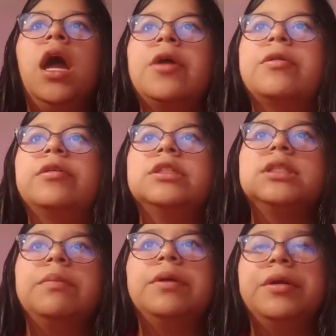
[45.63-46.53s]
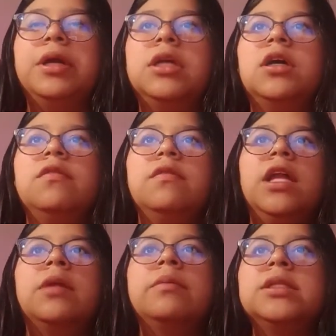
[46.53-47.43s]
Across a period of
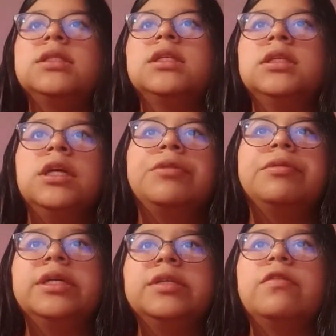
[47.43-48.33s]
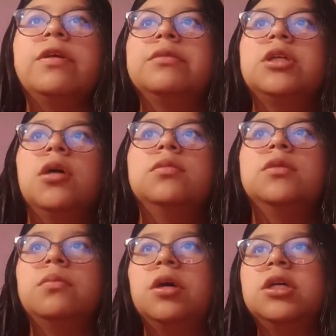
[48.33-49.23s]
elements it increases from top
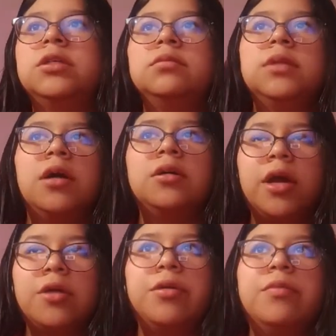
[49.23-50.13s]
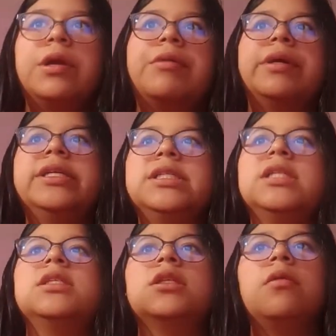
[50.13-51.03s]
to bottom, down a group
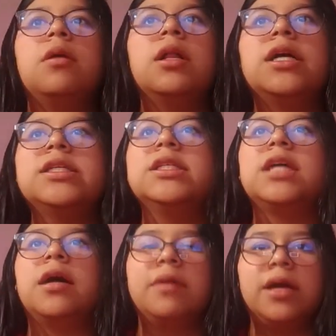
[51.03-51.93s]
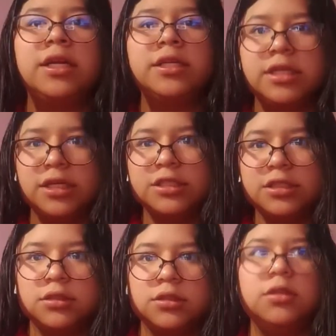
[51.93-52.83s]
decreases. Noble gases have an
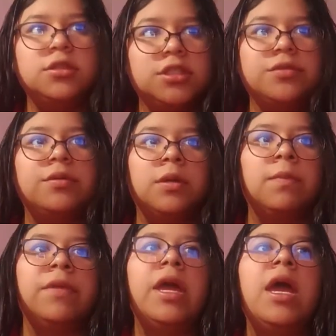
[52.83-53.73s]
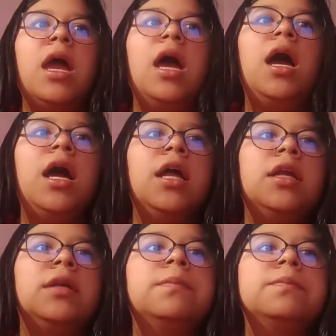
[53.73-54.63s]
exception to this rule.
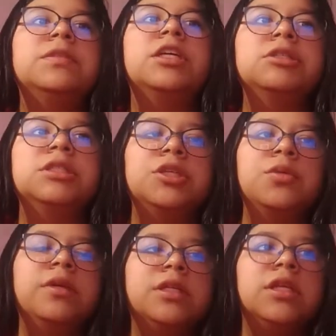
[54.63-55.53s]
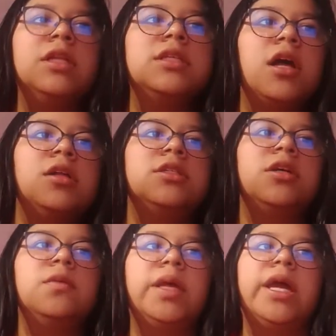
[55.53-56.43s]
And transition metals,
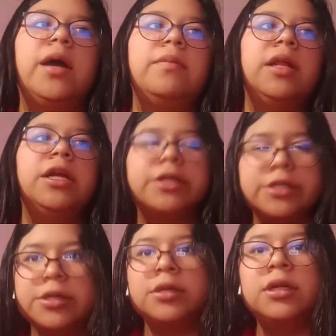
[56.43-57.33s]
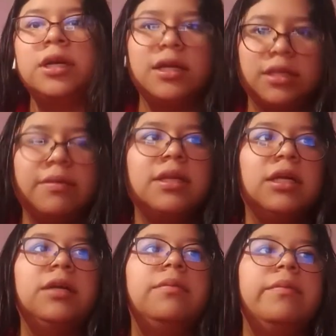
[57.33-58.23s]
although they have
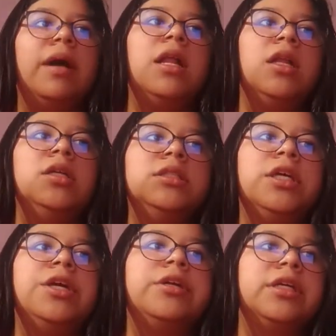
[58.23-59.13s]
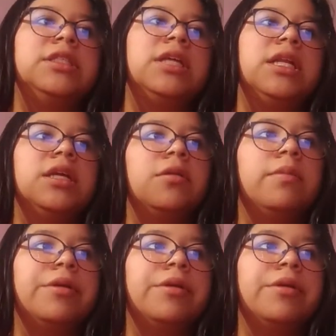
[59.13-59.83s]
electronegativity values, there is a little